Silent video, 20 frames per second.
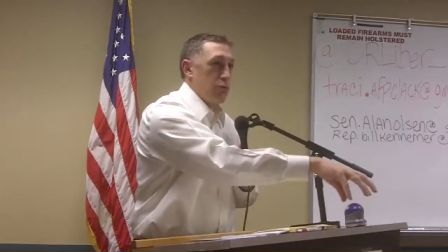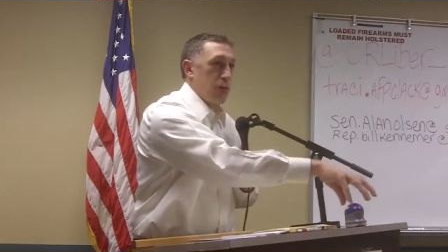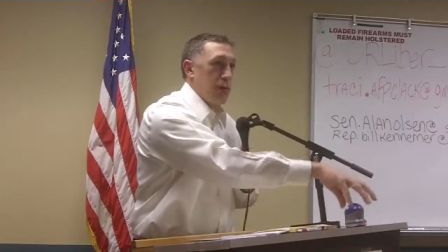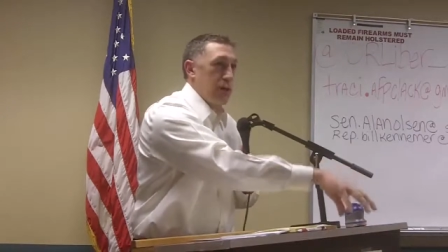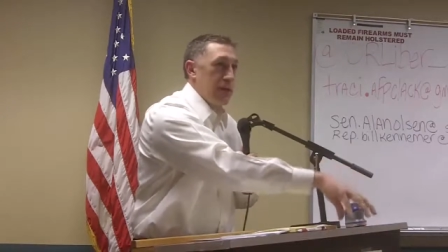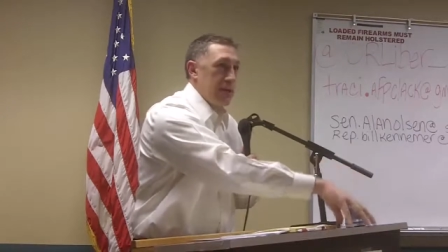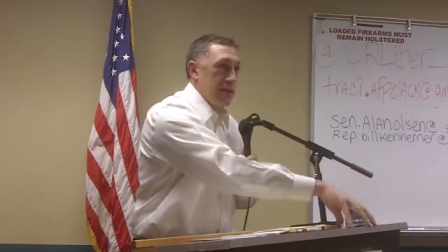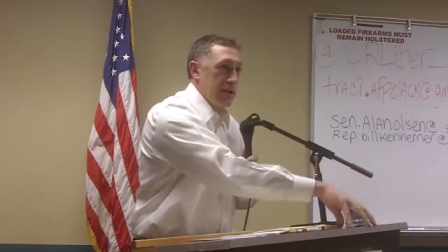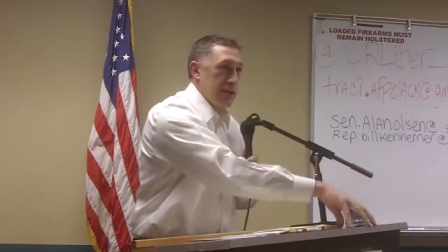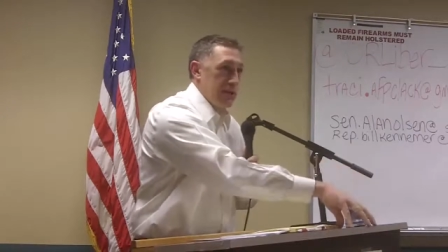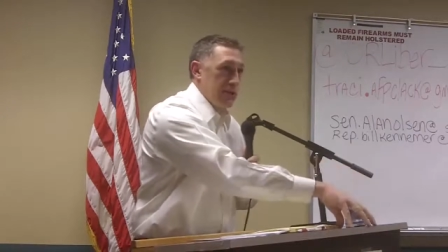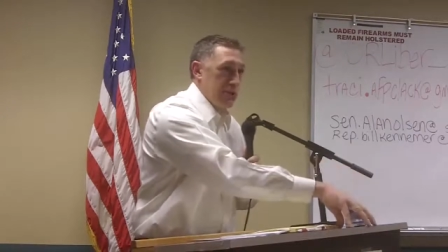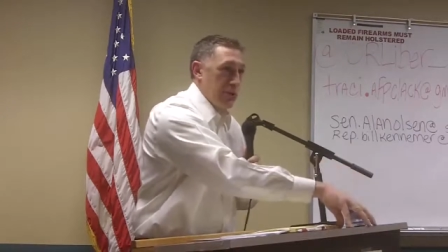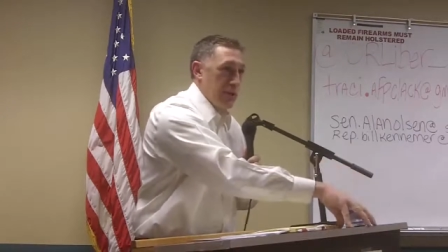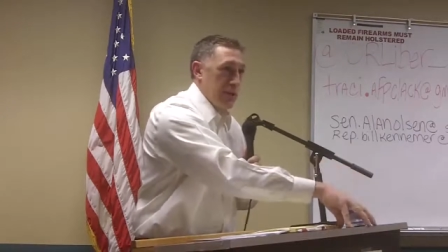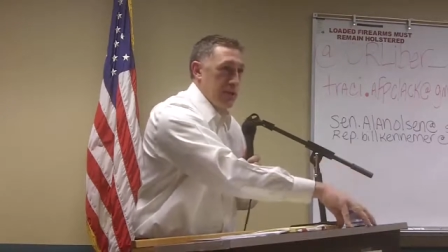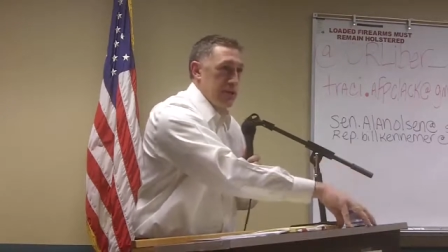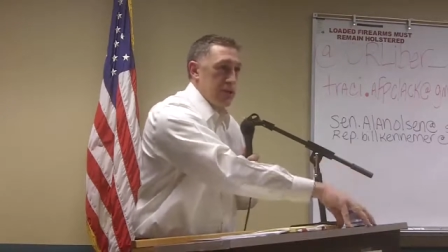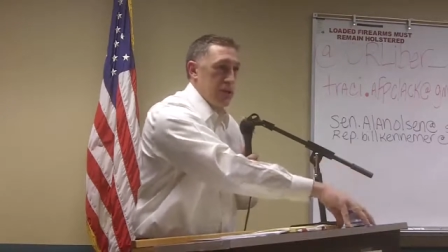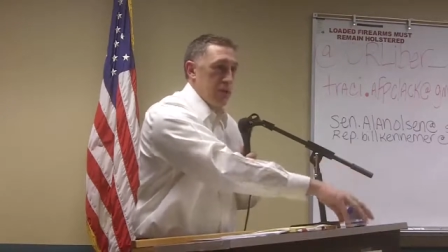running the
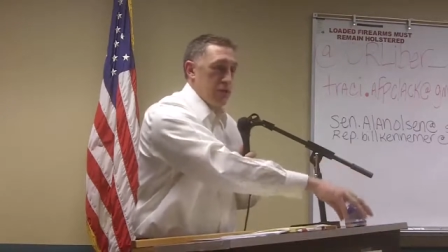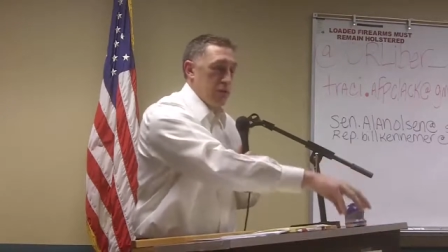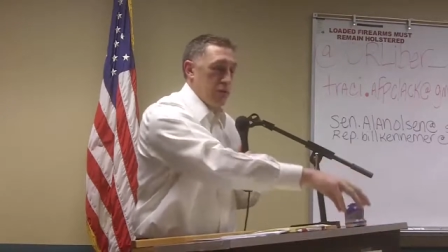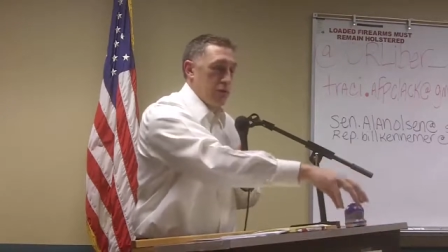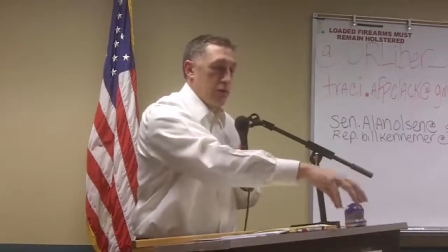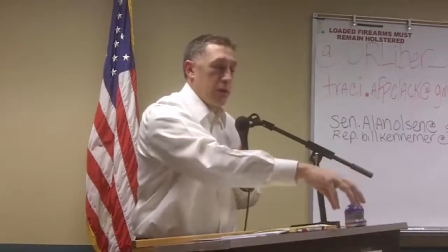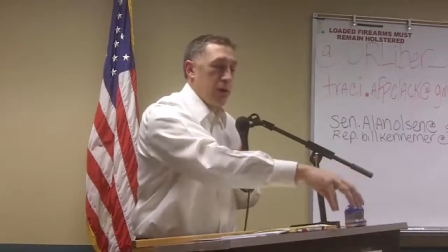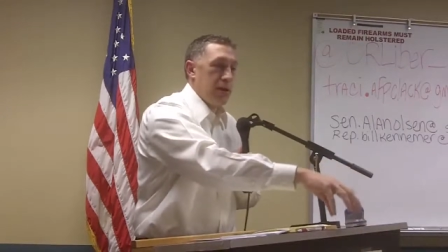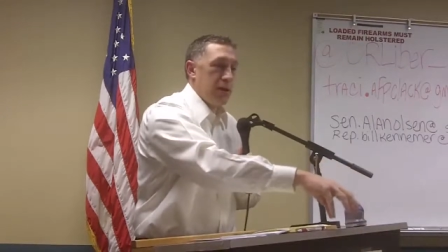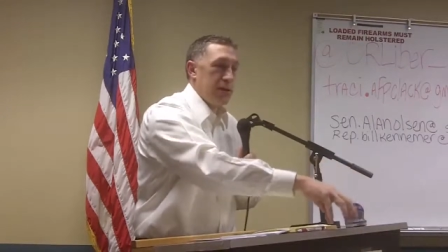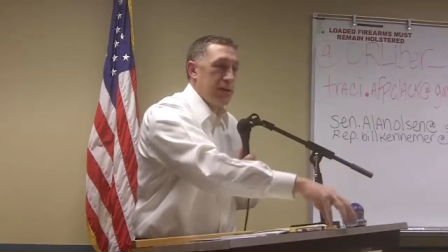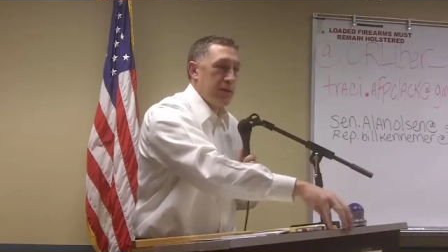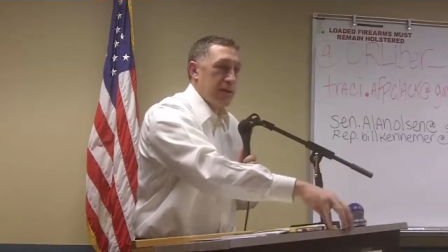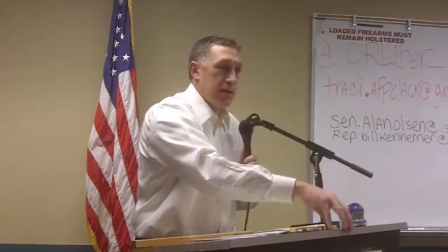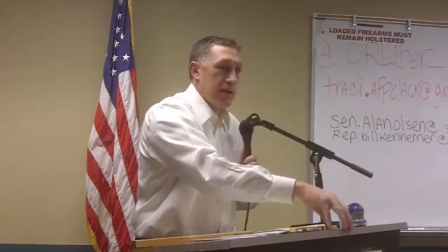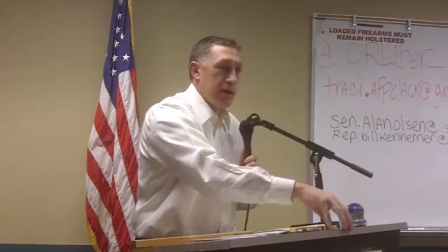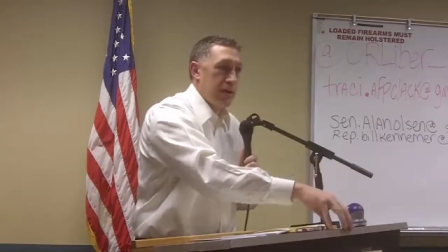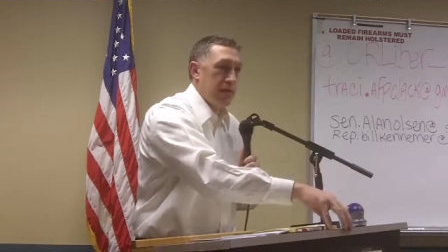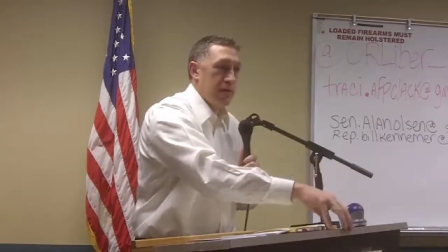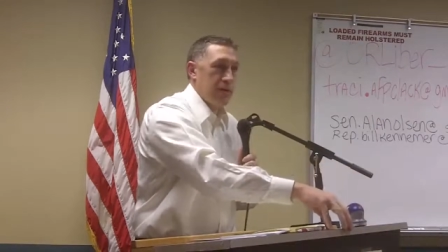attorney general, running the
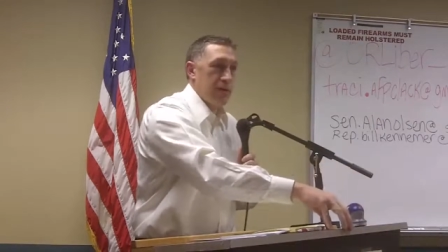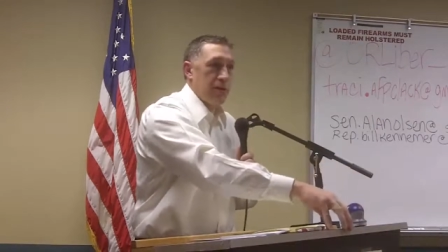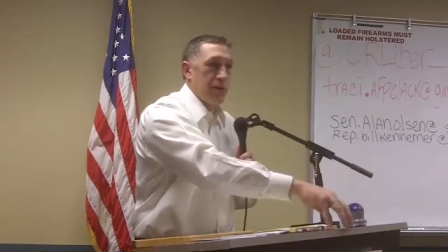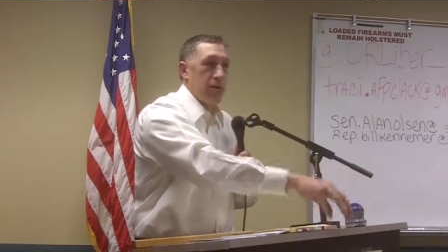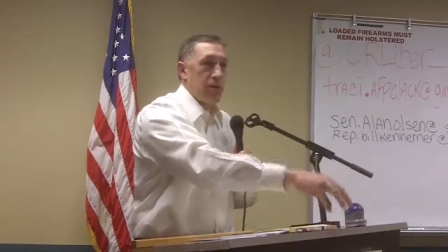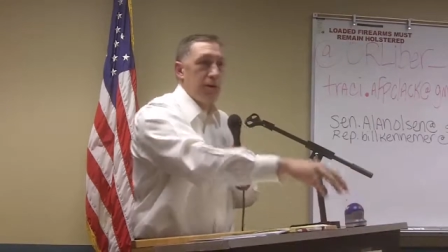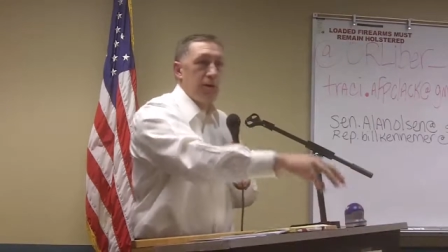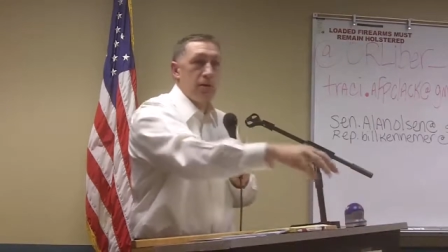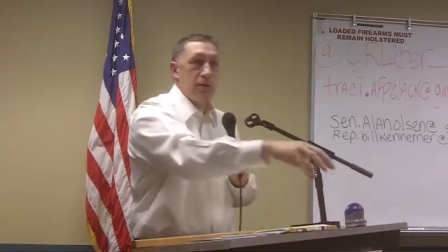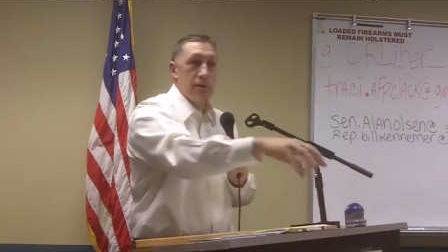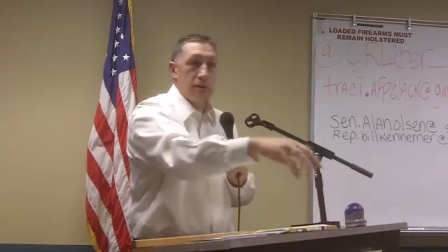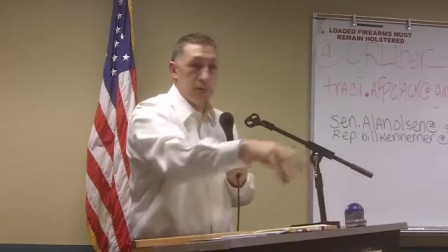governor,